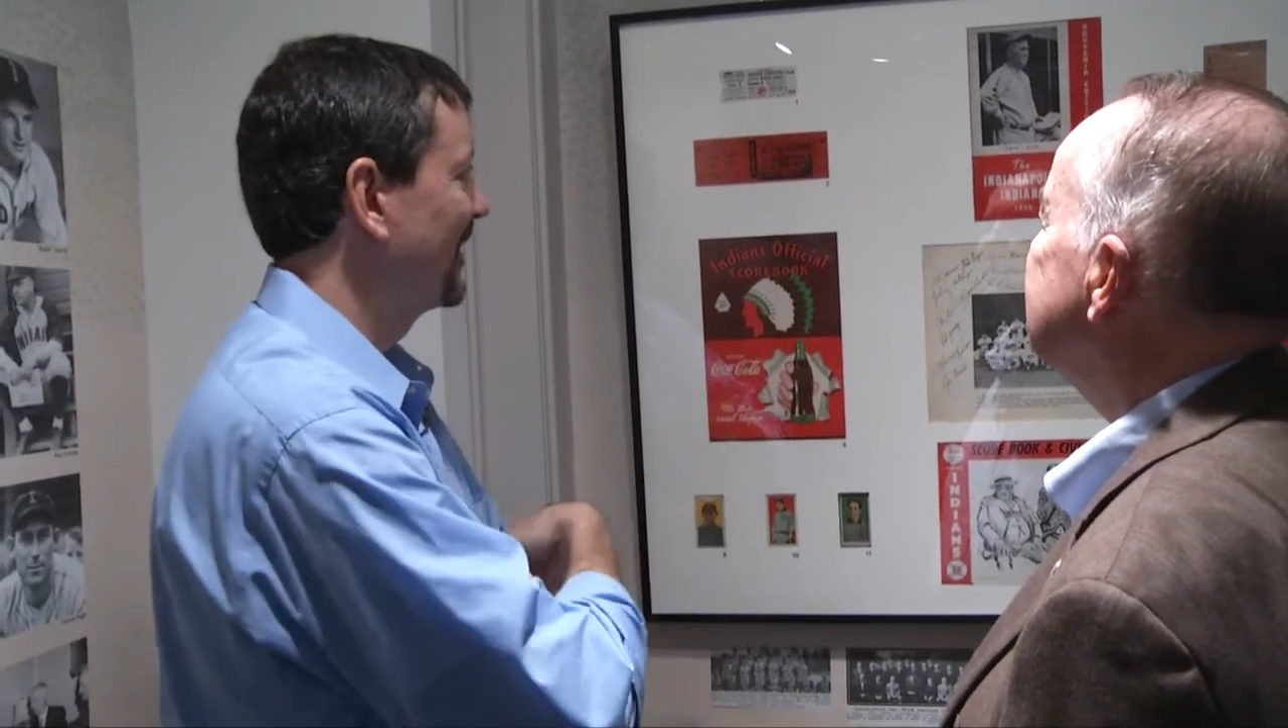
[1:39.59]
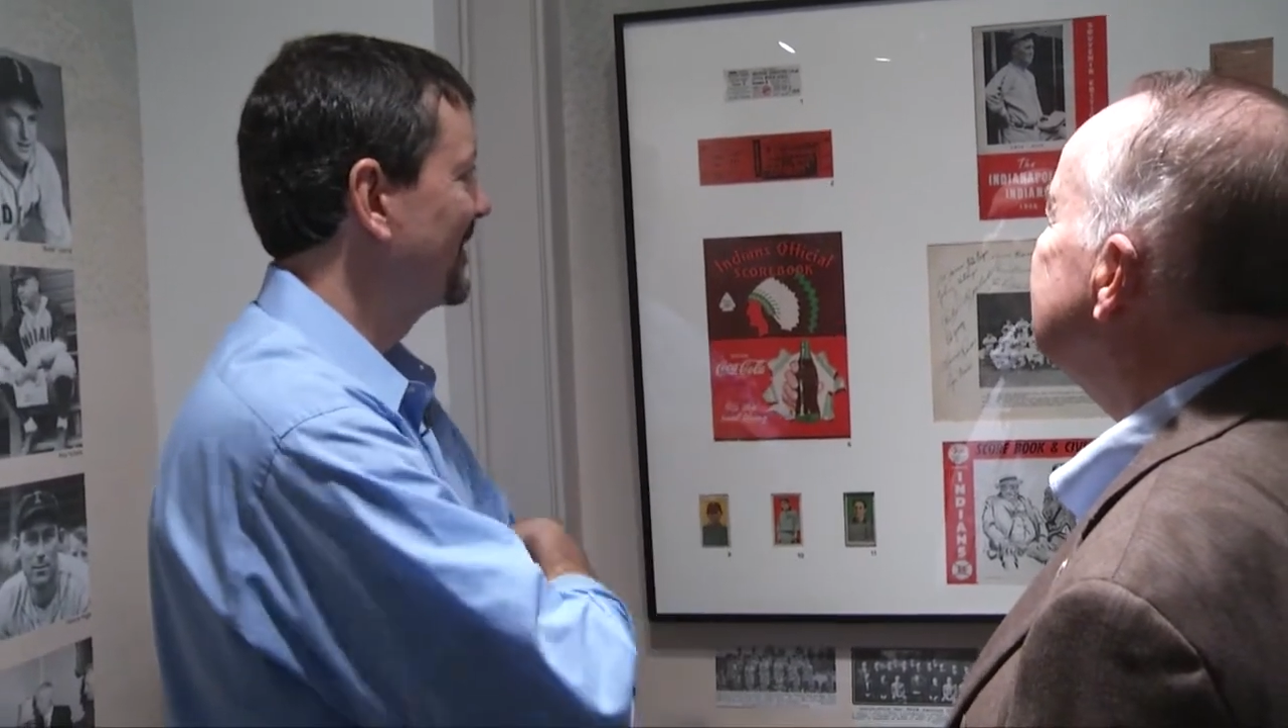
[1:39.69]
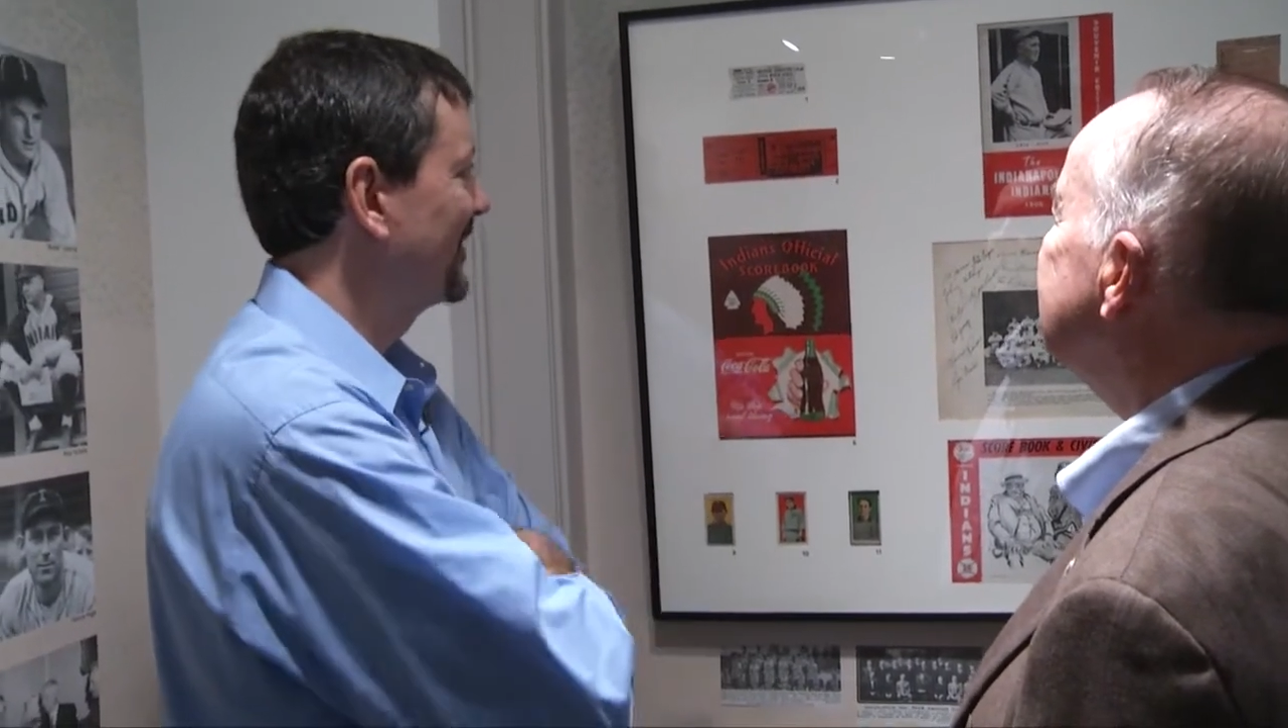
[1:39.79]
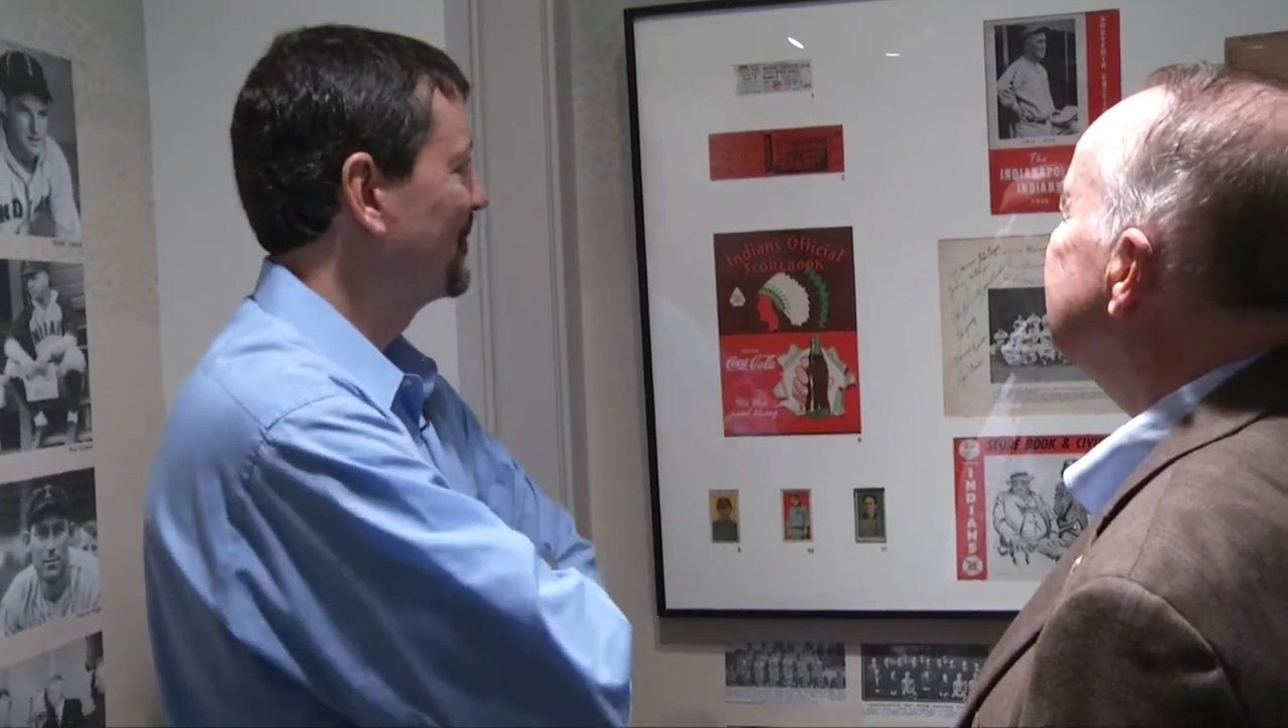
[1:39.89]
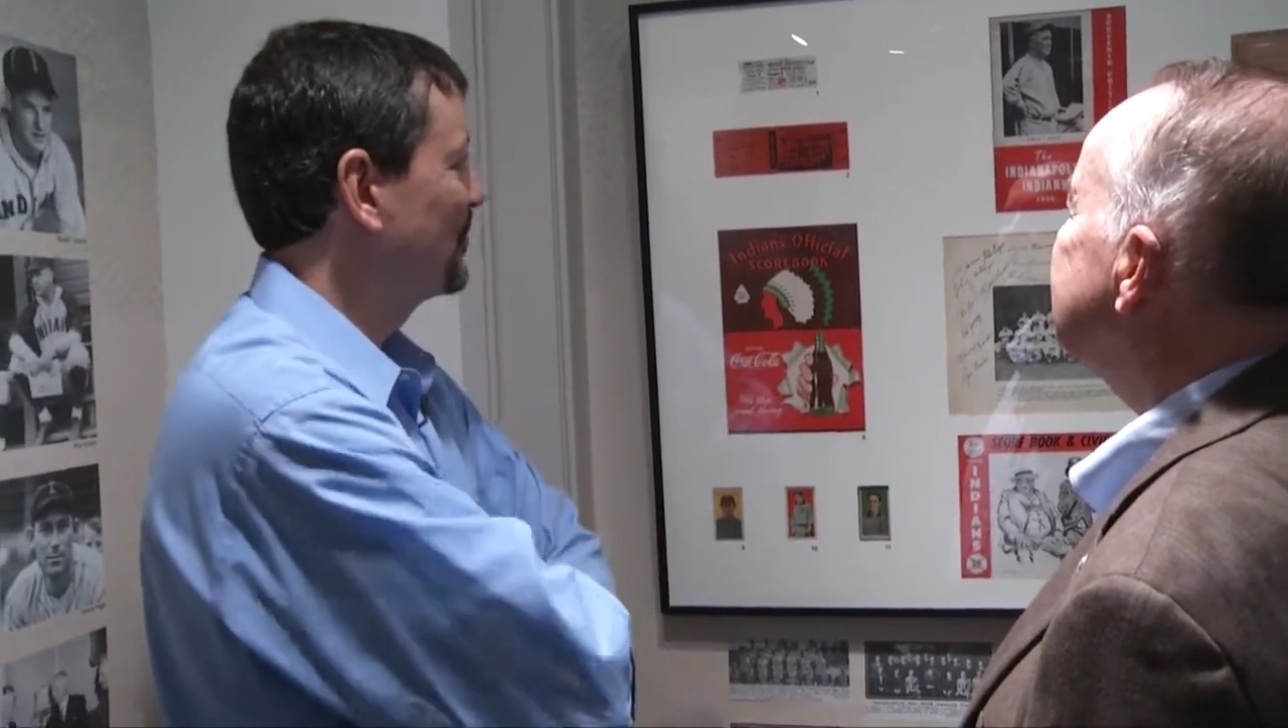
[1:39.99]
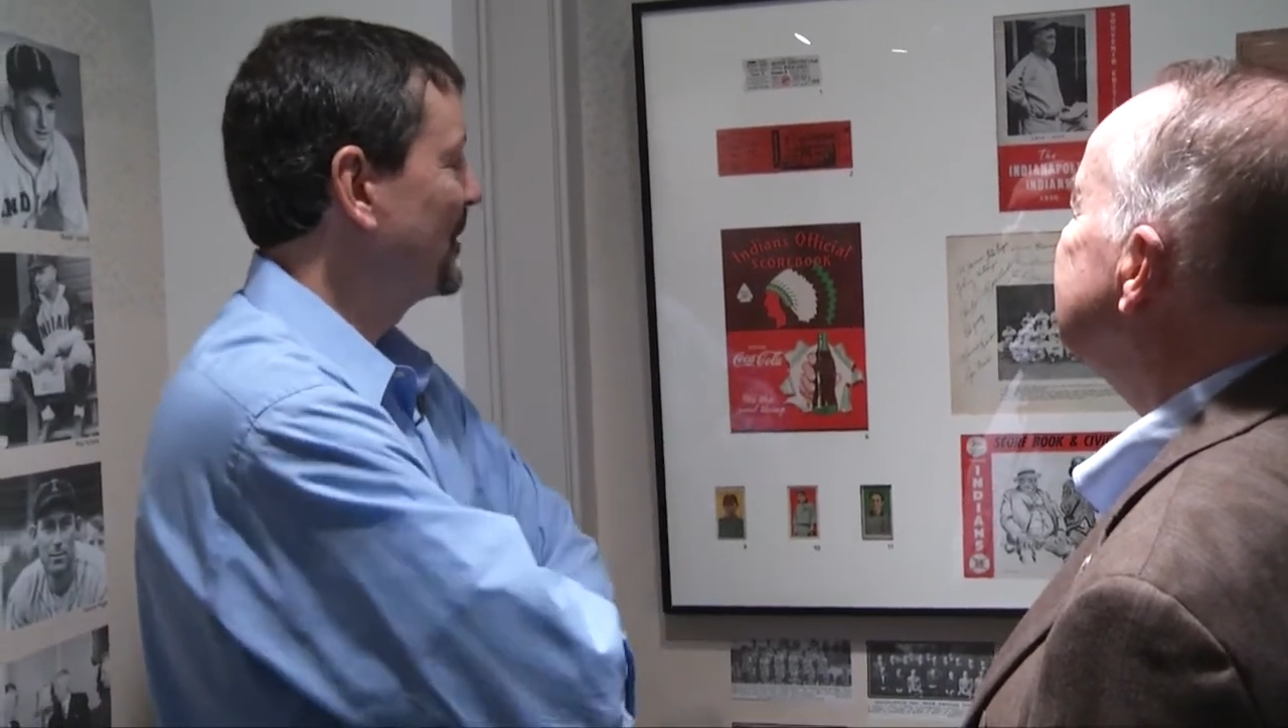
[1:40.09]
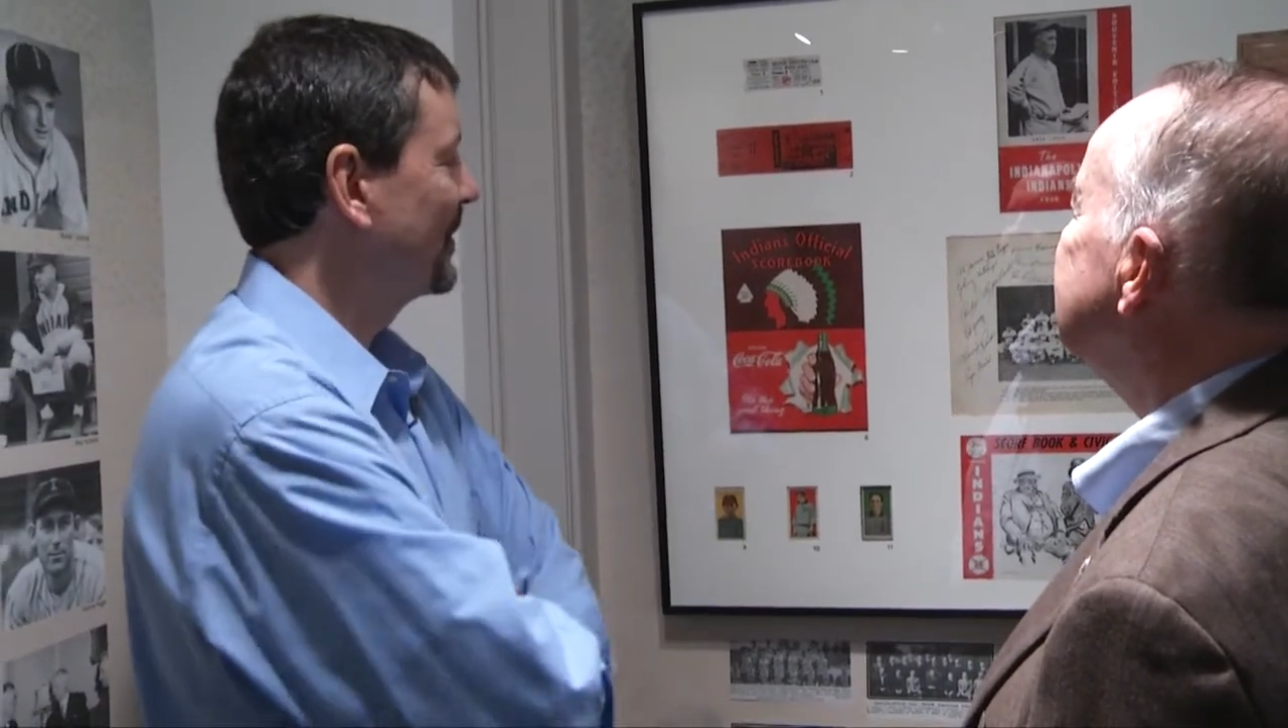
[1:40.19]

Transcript: It's pretty